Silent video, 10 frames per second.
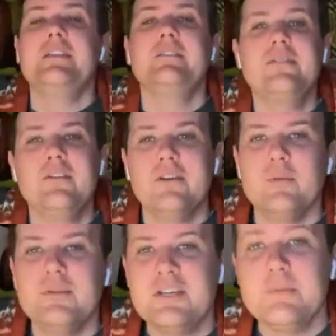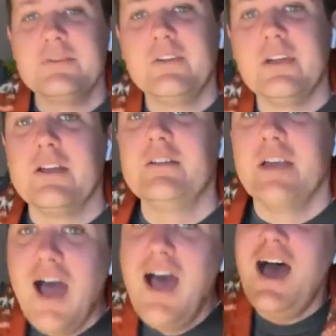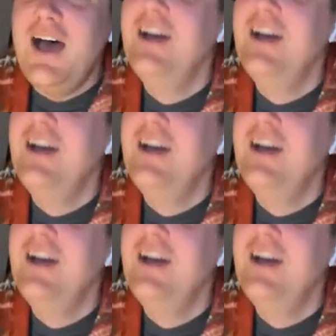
in the living room, and she was like kind of like.